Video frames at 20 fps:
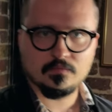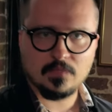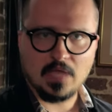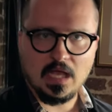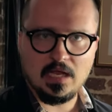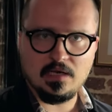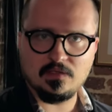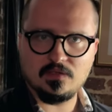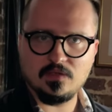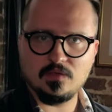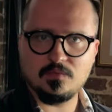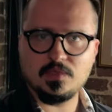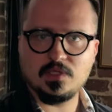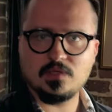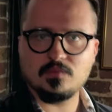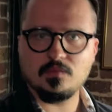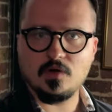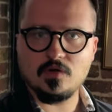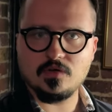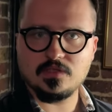a little bit
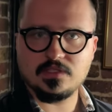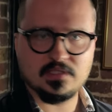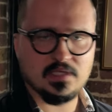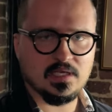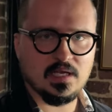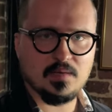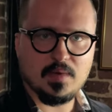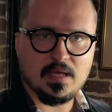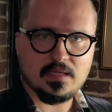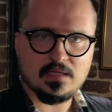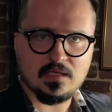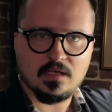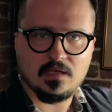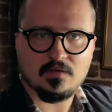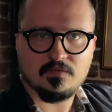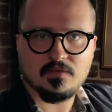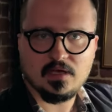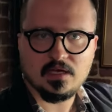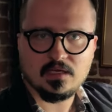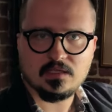more cinematic
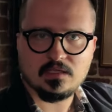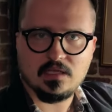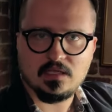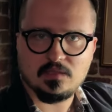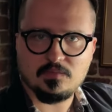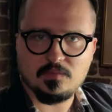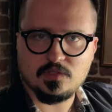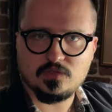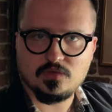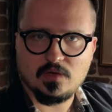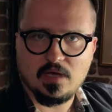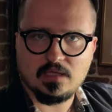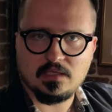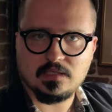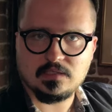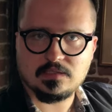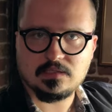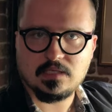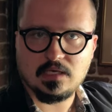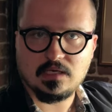effect. Let me try the
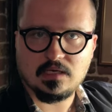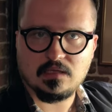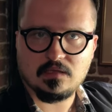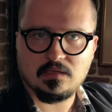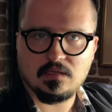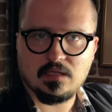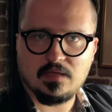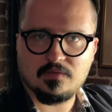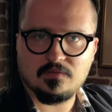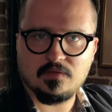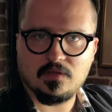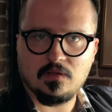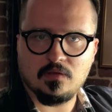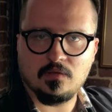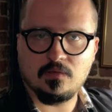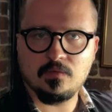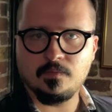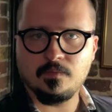second level.